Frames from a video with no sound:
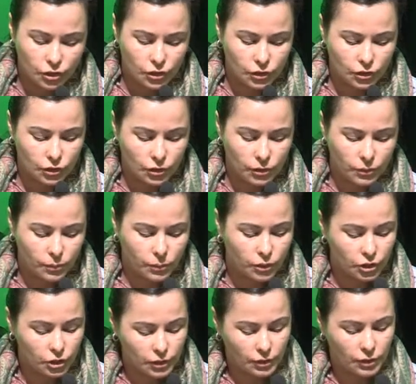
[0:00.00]
due to
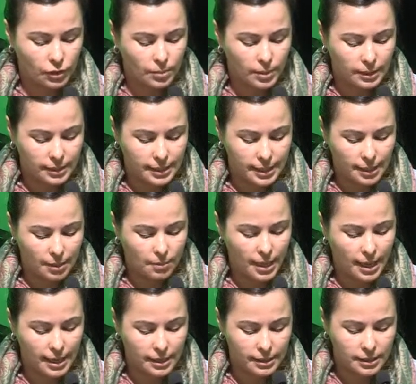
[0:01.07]
reduced suitability
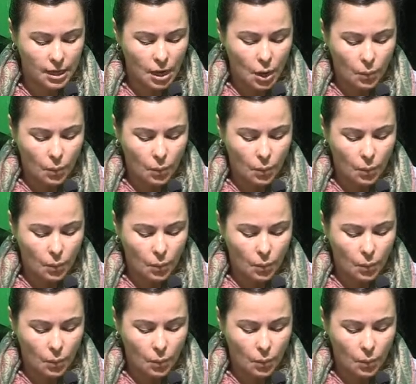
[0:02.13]
compared